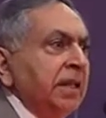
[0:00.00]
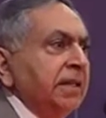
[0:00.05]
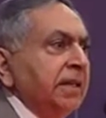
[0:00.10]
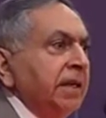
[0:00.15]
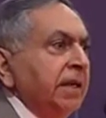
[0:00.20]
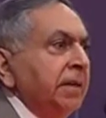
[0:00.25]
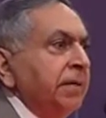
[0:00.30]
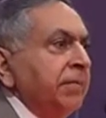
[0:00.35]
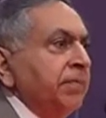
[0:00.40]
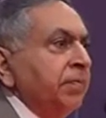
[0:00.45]
in
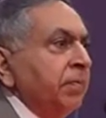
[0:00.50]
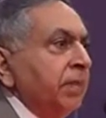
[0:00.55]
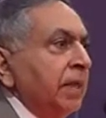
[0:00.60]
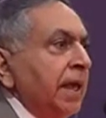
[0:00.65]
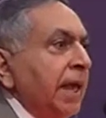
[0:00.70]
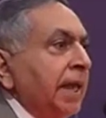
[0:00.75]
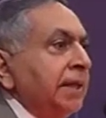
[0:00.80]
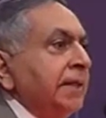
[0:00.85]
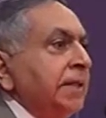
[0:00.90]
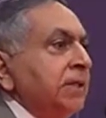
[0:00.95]
healthcare,
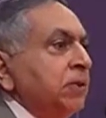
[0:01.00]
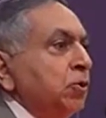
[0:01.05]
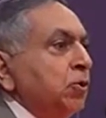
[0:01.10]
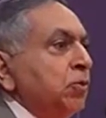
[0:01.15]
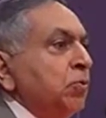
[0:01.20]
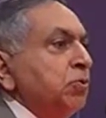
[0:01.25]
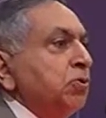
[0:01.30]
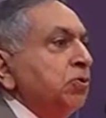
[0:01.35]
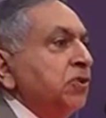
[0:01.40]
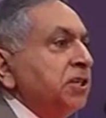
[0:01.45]
and there's
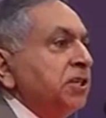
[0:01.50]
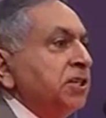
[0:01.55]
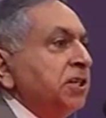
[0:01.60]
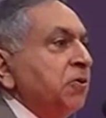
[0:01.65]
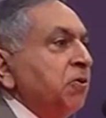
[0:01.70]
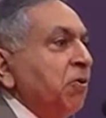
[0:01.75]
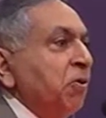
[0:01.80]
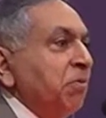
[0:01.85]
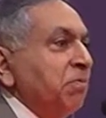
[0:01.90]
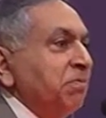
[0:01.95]
room to
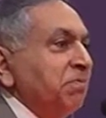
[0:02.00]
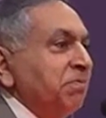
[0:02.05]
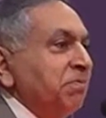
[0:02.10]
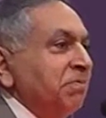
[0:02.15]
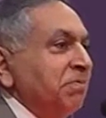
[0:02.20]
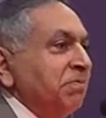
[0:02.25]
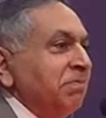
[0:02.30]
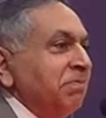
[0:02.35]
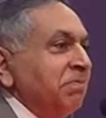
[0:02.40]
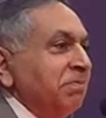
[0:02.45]
return home.
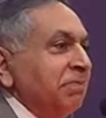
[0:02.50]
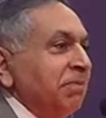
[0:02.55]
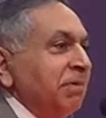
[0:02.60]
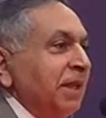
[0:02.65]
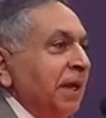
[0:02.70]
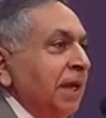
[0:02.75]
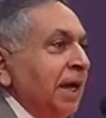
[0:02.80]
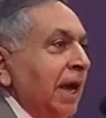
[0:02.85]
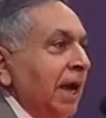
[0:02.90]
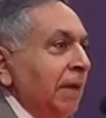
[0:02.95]

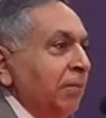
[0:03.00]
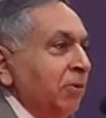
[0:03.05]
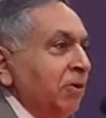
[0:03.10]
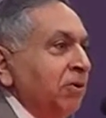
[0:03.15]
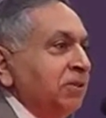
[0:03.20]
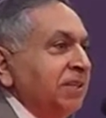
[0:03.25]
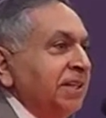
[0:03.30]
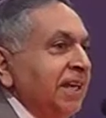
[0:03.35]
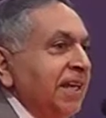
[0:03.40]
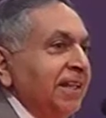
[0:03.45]
I'm
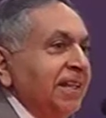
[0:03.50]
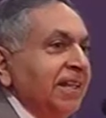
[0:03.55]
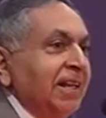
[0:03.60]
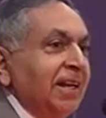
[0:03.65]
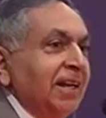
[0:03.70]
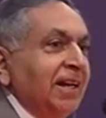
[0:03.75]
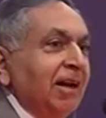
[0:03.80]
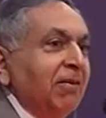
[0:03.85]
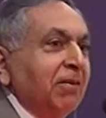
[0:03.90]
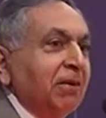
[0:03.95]
not saying
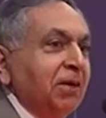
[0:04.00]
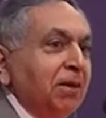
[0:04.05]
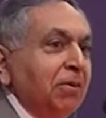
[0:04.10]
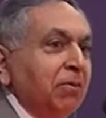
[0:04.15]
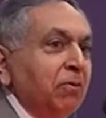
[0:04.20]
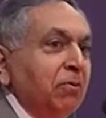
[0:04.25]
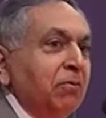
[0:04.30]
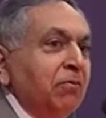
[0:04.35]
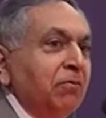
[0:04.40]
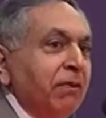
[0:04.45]
that our
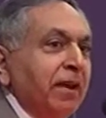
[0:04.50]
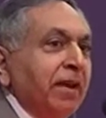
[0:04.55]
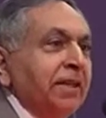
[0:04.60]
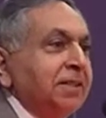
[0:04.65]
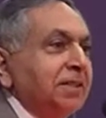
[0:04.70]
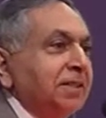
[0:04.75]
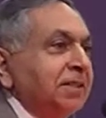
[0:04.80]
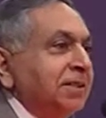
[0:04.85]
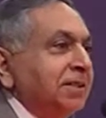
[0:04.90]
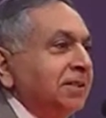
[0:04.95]
good
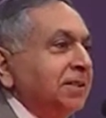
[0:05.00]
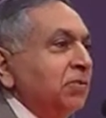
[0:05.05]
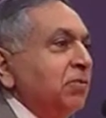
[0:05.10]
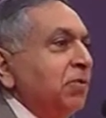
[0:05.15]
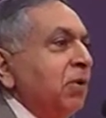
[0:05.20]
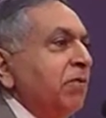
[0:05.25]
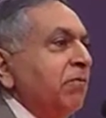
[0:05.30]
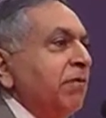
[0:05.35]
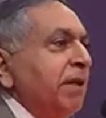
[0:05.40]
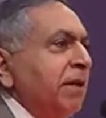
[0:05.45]
friends
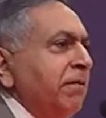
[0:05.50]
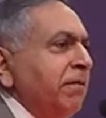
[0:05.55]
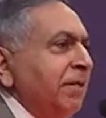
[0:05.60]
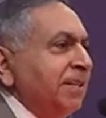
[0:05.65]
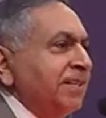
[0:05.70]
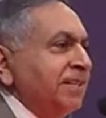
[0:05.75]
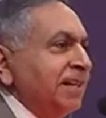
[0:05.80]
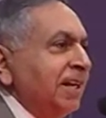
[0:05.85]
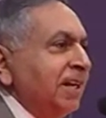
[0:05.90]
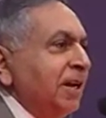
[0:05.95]
who are very
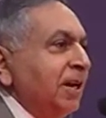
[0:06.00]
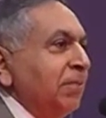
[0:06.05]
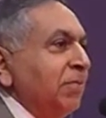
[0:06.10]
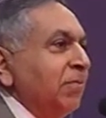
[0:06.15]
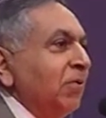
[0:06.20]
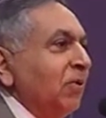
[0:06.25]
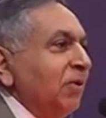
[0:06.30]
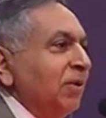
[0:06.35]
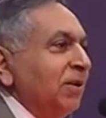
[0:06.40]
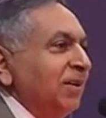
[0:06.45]
well settled
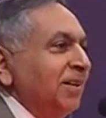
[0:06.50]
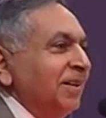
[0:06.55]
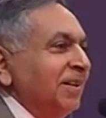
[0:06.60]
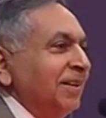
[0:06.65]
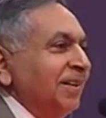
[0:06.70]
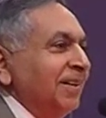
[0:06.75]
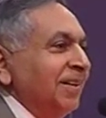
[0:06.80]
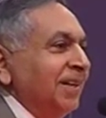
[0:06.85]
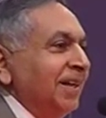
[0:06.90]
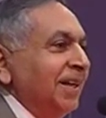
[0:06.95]
abroad
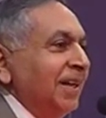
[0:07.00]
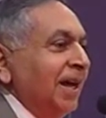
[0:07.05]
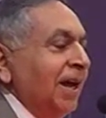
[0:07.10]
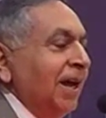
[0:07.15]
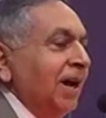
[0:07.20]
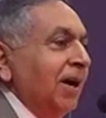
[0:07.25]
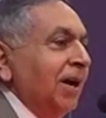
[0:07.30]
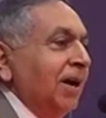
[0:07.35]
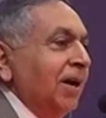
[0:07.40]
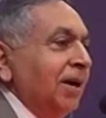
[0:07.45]

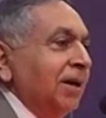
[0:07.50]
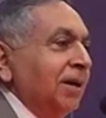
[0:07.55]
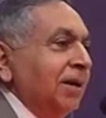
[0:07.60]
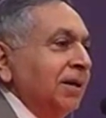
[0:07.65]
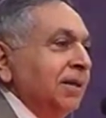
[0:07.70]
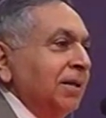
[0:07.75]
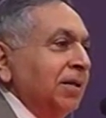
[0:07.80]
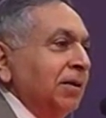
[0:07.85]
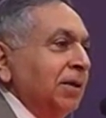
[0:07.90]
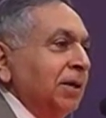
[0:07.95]
are
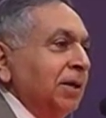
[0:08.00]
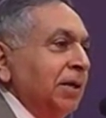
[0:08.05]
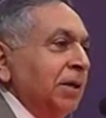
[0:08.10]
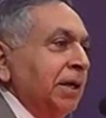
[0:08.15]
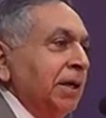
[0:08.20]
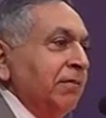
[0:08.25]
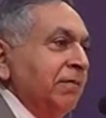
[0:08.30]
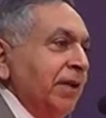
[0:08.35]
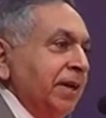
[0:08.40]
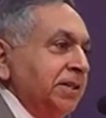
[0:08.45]

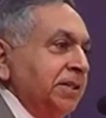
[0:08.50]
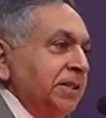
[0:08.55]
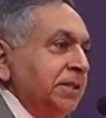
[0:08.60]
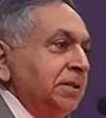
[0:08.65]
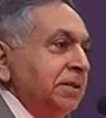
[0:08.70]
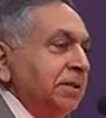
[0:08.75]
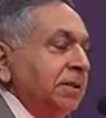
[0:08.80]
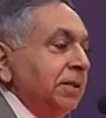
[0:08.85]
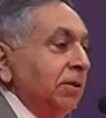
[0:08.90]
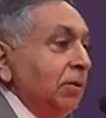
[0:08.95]
invited,
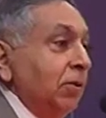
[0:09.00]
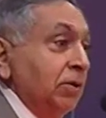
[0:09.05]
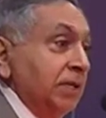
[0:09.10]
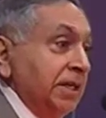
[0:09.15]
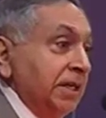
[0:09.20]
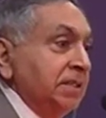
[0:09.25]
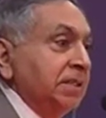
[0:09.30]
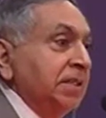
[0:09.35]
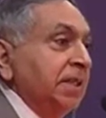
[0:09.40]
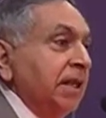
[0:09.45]
or
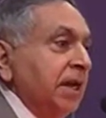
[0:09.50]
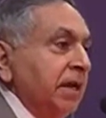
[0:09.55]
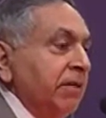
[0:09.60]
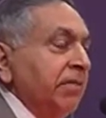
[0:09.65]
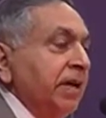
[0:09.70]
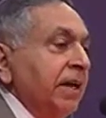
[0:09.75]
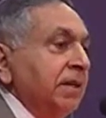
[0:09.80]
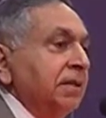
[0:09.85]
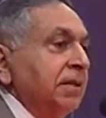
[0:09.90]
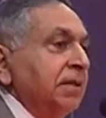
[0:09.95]
yes, they are
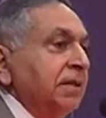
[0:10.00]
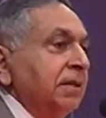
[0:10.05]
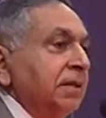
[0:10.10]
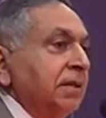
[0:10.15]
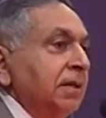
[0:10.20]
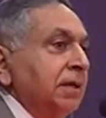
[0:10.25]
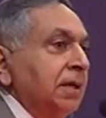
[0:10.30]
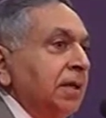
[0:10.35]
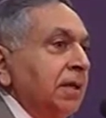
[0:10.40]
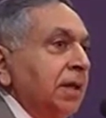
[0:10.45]
invited,
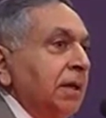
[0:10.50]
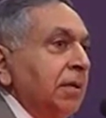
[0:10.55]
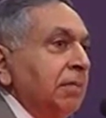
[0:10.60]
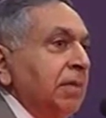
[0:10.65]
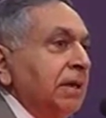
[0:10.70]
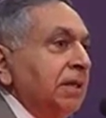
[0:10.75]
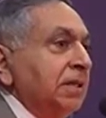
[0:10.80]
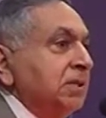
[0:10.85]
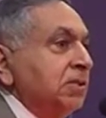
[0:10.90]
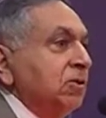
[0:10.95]

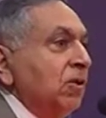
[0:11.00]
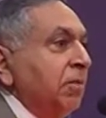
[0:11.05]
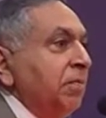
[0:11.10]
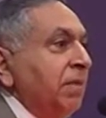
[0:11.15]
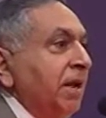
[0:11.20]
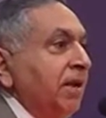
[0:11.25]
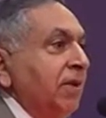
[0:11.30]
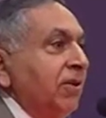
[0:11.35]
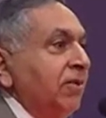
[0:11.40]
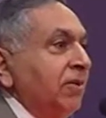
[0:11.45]
but it's not
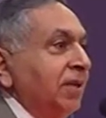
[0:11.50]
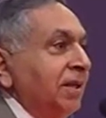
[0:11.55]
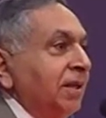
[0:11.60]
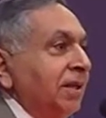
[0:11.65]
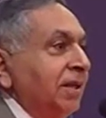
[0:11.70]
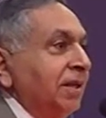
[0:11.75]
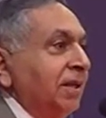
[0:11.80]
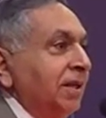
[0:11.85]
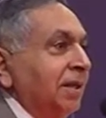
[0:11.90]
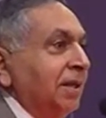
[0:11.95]
mandatory.
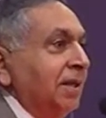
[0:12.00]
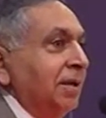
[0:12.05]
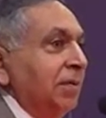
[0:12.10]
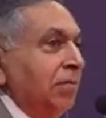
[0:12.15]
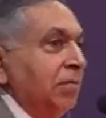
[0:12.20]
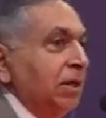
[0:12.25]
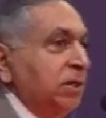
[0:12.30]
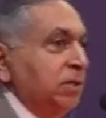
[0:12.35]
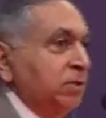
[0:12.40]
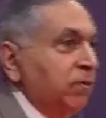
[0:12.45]

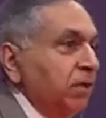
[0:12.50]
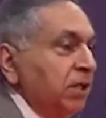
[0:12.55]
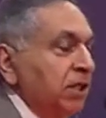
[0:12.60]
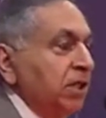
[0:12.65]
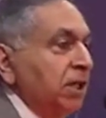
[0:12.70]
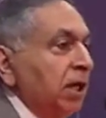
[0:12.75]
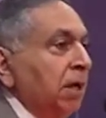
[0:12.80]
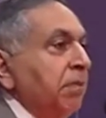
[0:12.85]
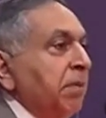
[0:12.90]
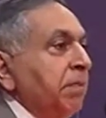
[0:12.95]
But it's for the
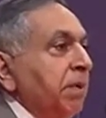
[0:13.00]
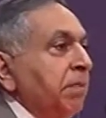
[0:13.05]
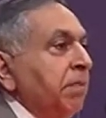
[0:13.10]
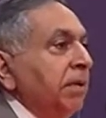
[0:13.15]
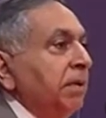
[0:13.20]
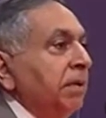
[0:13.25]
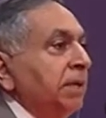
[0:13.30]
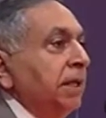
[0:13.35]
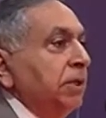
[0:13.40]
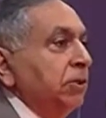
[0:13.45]
young
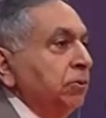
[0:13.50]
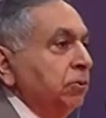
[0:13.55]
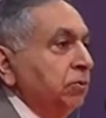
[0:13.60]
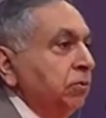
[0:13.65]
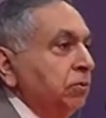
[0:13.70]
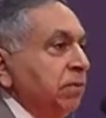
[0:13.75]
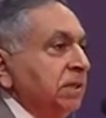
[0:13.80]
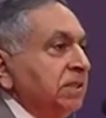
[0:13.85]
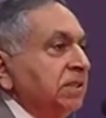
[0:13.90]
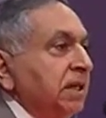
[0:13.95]
people that you
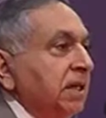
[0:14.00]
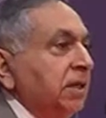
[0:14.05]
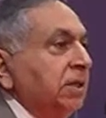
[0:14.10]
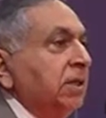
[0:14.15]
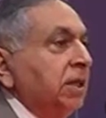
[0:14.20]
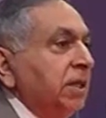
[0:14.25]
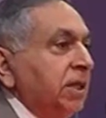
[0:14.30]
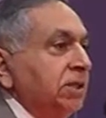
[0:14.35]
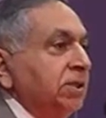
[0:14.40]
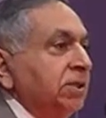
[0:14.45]
must
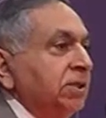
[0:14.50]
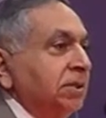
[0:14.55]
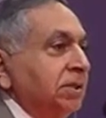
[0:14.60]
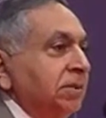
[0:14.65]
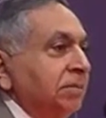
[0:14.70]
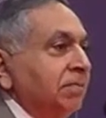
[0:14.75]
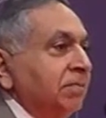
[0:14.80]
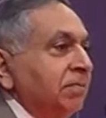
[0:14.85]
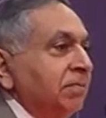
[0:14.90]
encourage